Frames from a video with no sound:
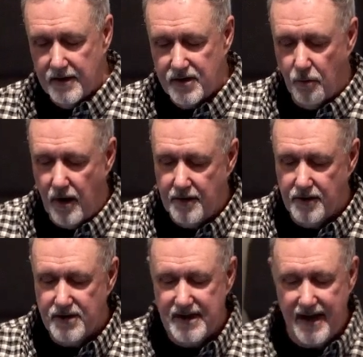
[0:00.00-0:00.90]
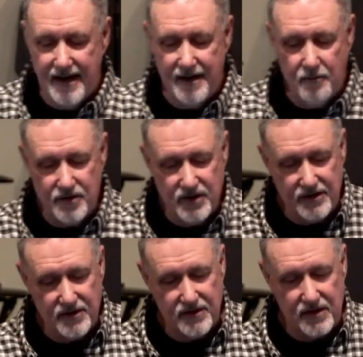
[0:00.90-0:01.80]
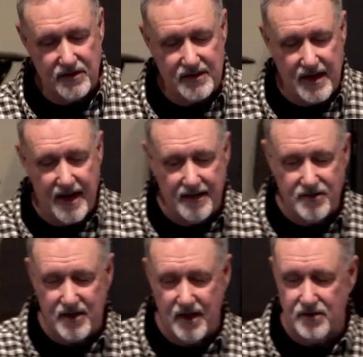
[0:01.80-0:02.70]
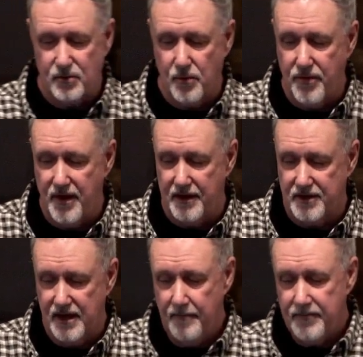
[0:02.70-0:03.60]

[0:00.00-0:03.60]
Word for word: So, understanding what Jesus is saying starts with this